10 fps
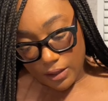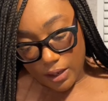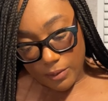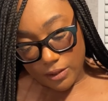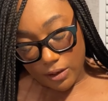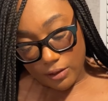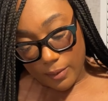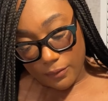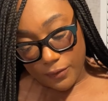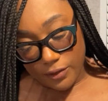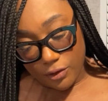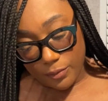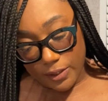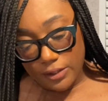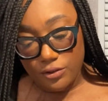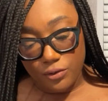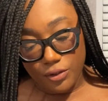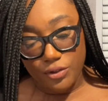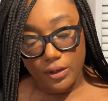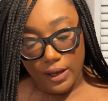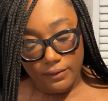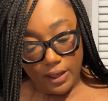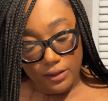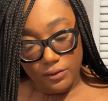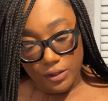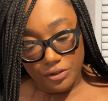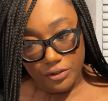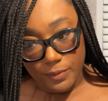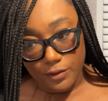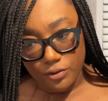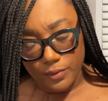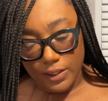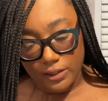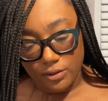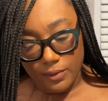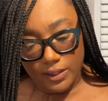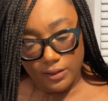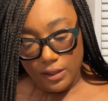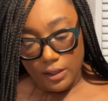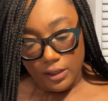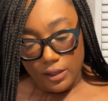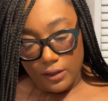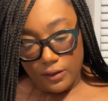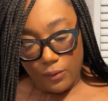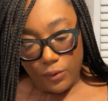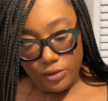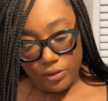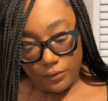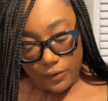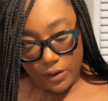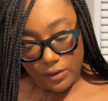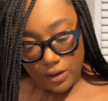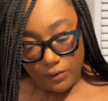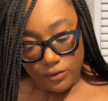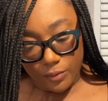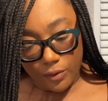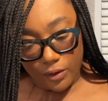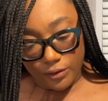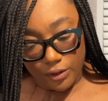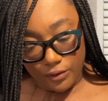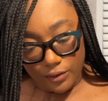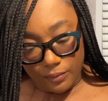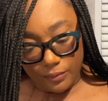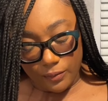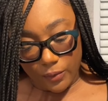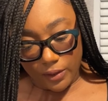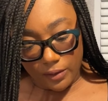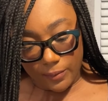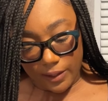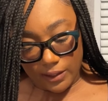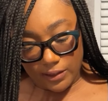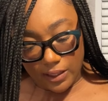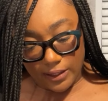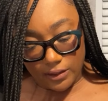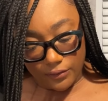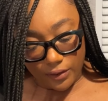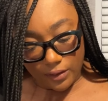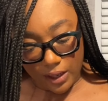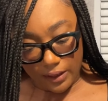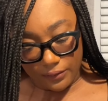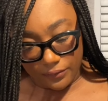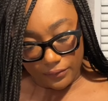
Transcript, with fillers: I'm not talking about physical protection. Of course, you're going to have that. You need your spiritual protection because they want you to feel uncomfortable on your the, one of the biggest nights of your life.